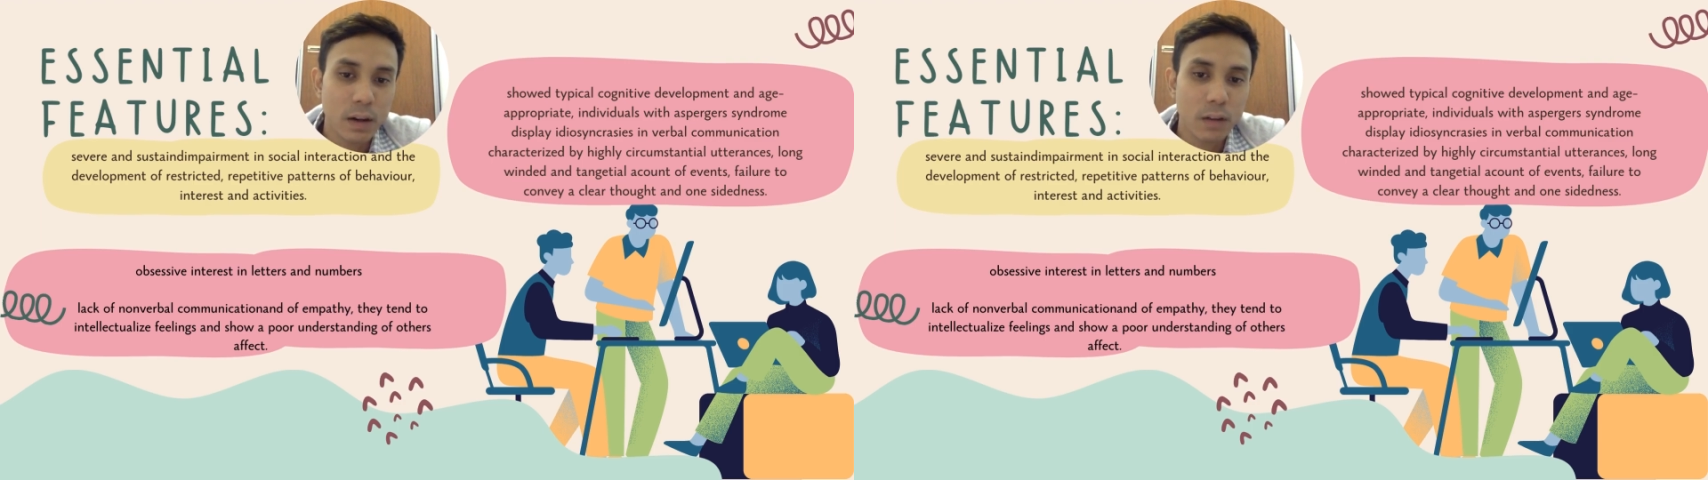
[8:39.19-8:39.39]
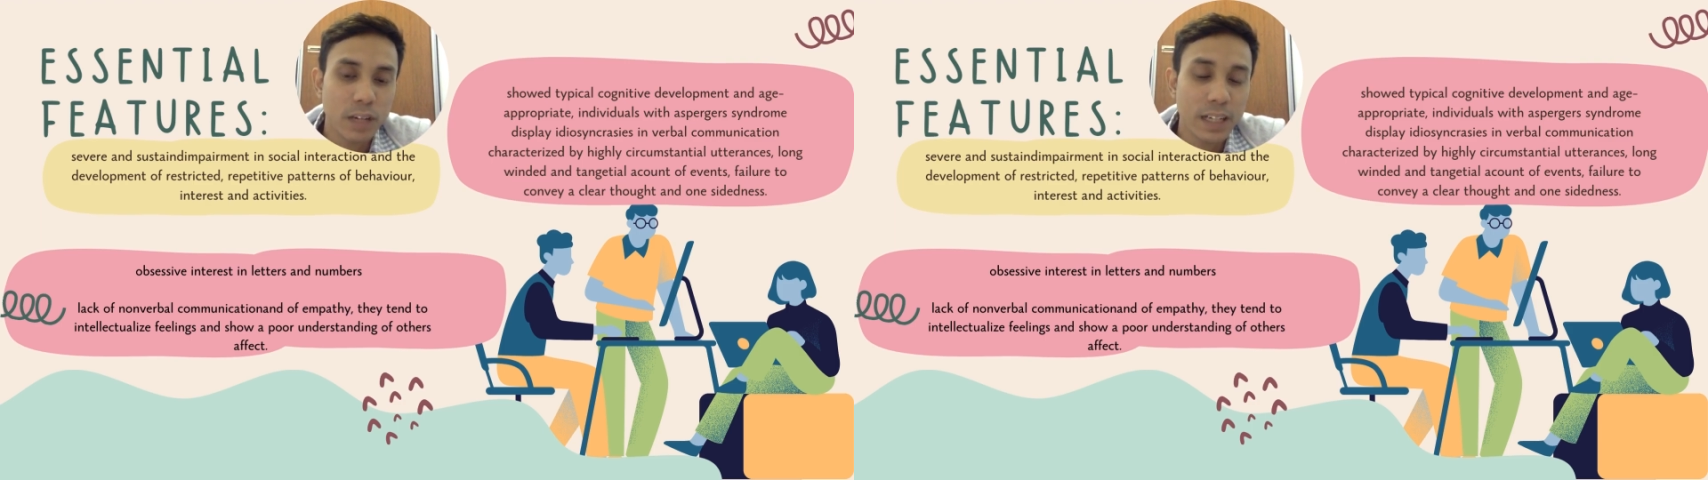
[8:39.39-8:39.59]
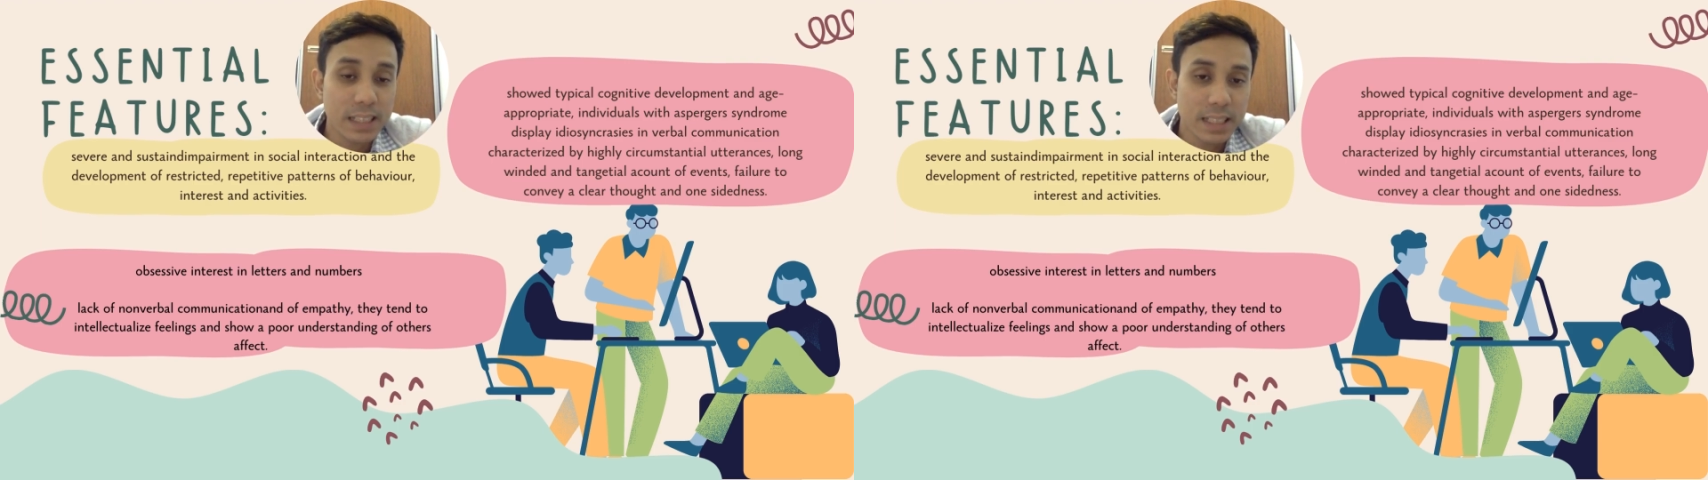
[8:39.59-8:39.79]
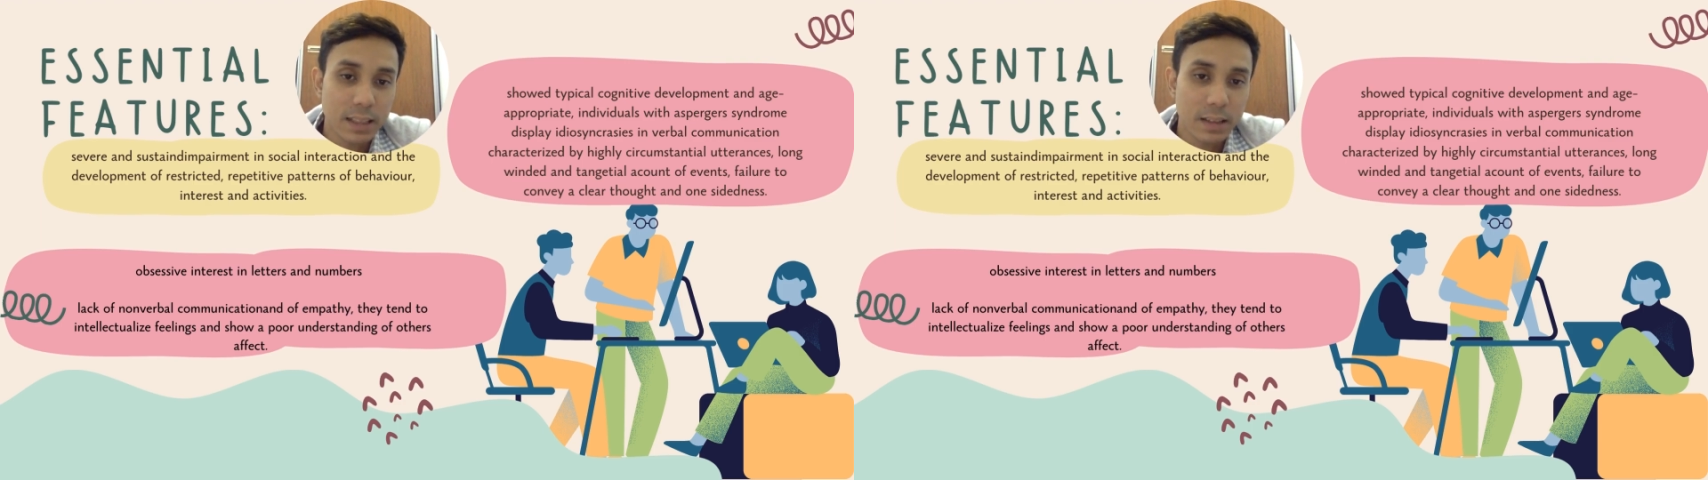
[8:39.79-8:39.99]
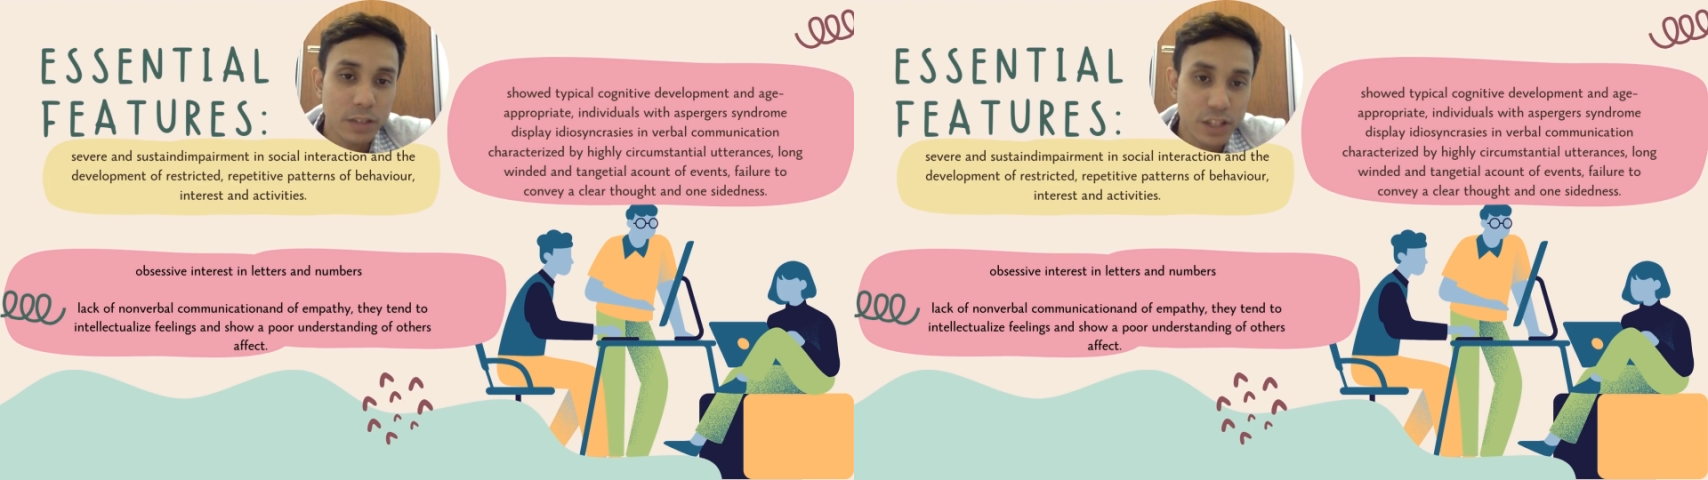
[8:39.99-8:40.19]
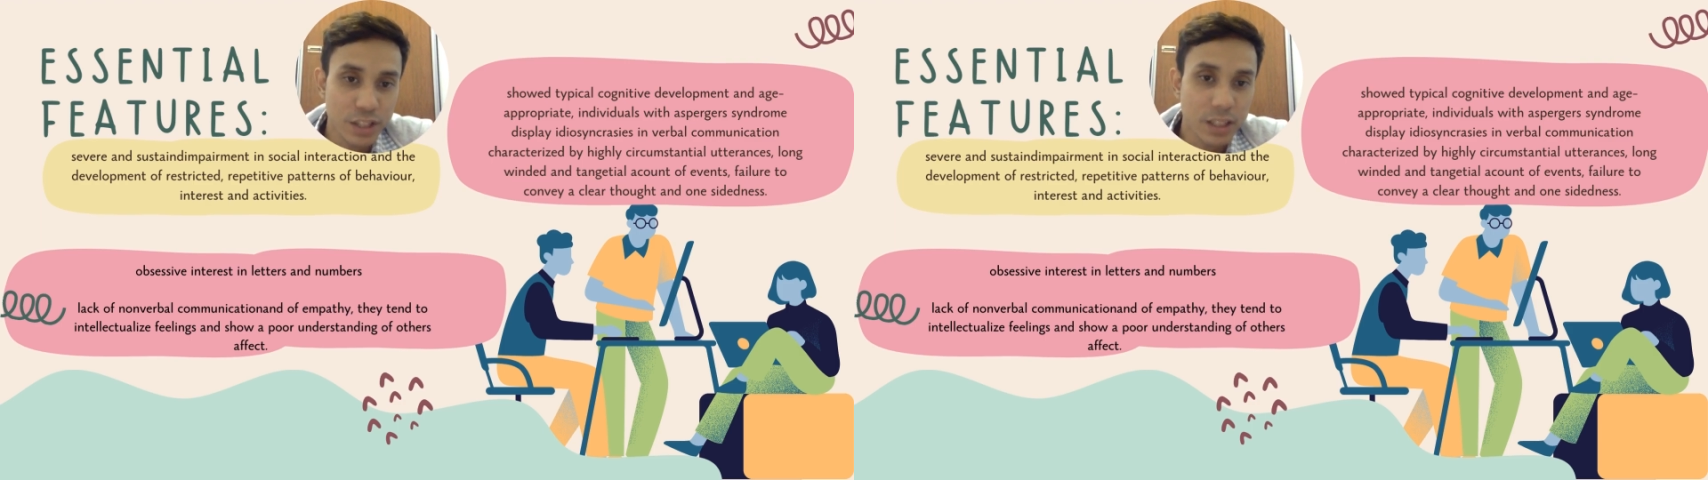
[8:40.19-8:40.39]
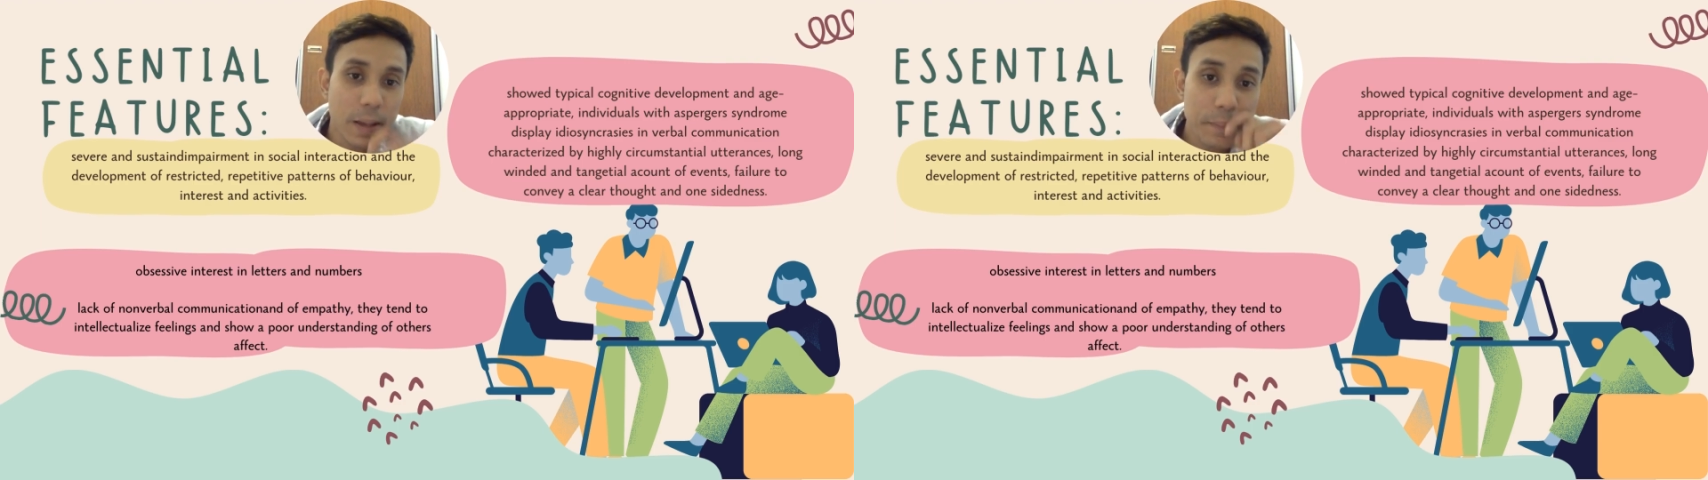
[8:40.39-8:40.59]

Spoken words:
of others' affection.